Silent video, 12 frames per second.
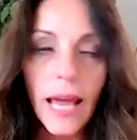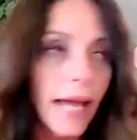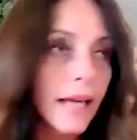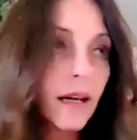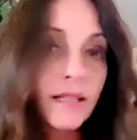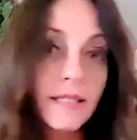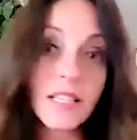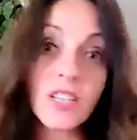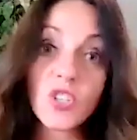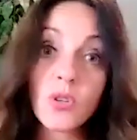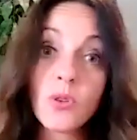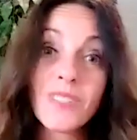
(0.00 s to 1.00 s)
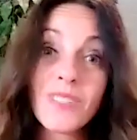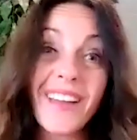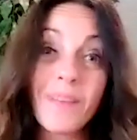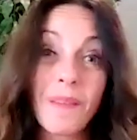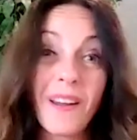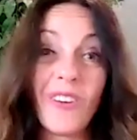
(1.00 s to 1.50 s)
And us teachers
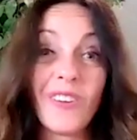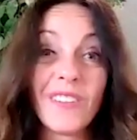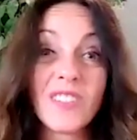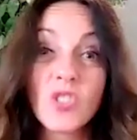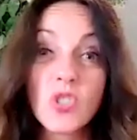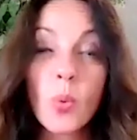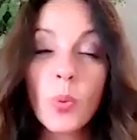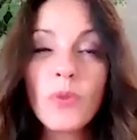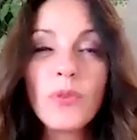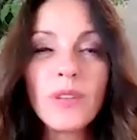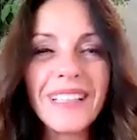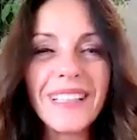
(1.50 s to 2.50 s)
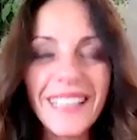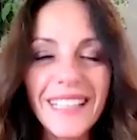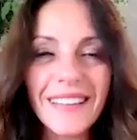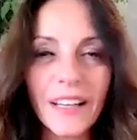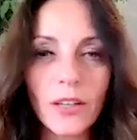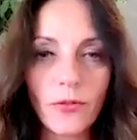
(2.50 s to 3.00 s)
and parents, don't we really
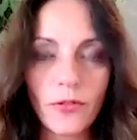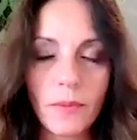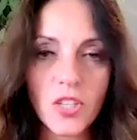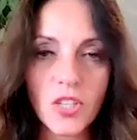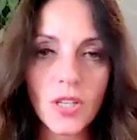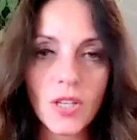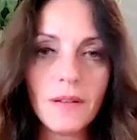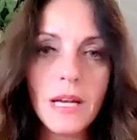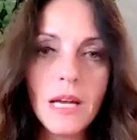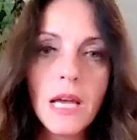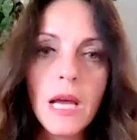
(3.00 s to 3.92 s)
need that information?